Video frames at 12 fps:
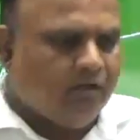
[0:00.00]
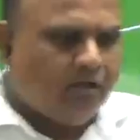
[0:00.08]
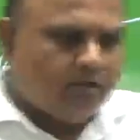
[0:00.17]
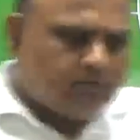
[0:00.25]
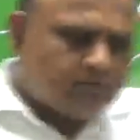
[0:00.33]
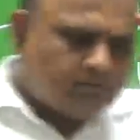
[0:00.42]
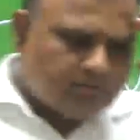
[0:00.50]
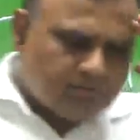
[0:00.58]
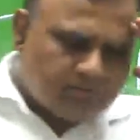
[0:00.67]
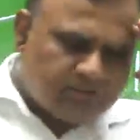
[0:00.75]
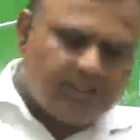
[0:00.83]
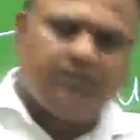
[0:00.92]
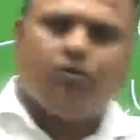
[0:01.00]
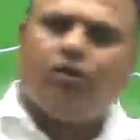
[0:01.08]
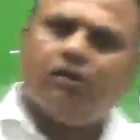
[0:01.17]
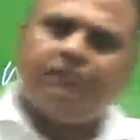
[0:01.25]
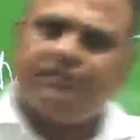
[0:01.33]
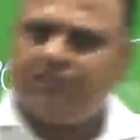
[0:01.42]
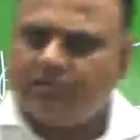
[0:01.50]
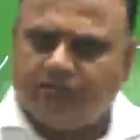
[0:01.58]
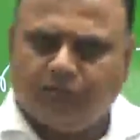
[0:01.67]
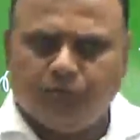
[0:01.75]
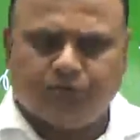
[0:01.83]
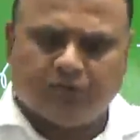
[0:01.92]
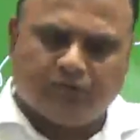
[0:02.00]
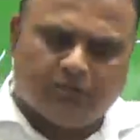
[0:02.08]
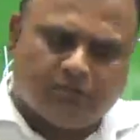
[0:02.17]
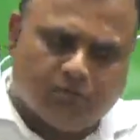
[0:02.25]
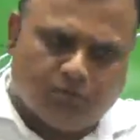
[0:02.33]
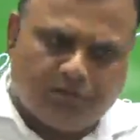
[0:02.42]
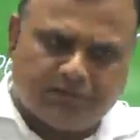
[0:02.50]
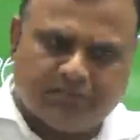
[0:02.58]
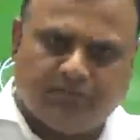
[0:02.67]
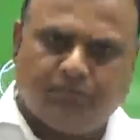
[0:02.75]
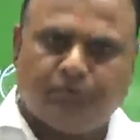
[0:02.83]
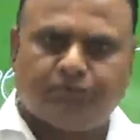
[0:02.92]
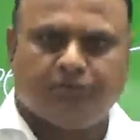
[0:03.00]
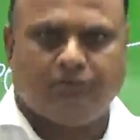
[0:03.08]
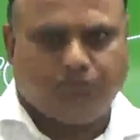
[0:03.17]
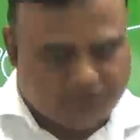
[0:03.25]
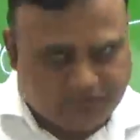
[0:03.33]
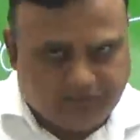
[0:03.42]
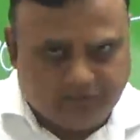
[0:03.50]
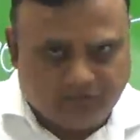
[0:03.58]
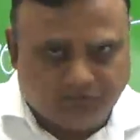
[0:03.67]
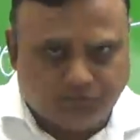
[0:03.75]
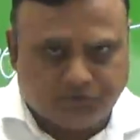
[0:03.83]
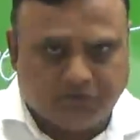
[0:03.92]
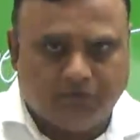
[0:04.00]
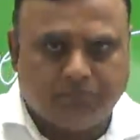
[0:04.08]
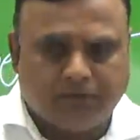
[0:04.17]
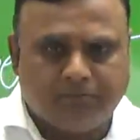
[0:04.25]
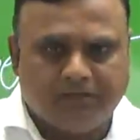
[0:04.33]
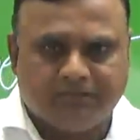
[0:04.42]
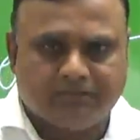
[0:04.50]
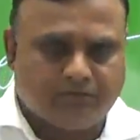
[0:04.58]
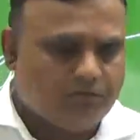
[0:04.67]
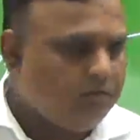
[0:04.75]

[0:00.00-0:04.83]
see all major revolution, glorious revolution, was it revolution in permanence?